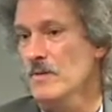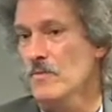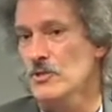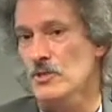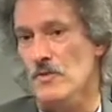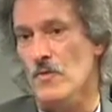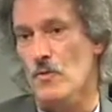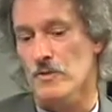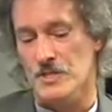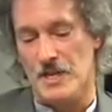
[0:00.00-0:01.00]
which is, of
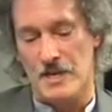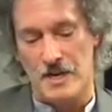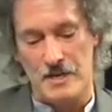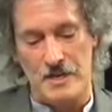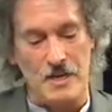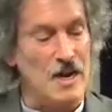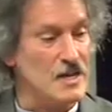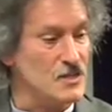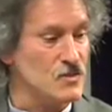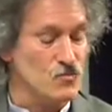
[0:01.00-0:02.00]
course, an idea,
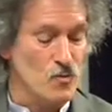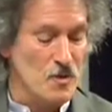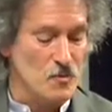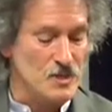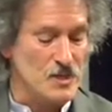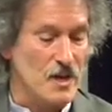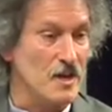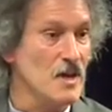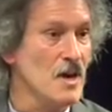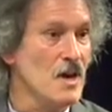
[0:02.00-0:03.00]
as Rumi would say,